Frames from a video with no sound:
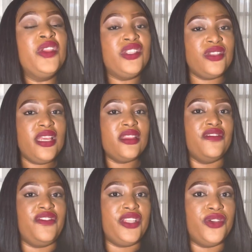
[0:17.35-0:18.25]
Today in the
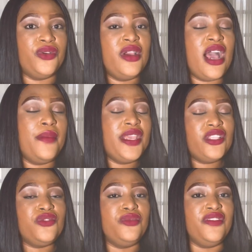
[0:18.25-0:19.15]
video, I'm here
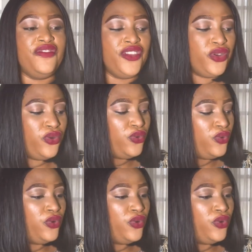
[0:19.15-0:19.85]
to review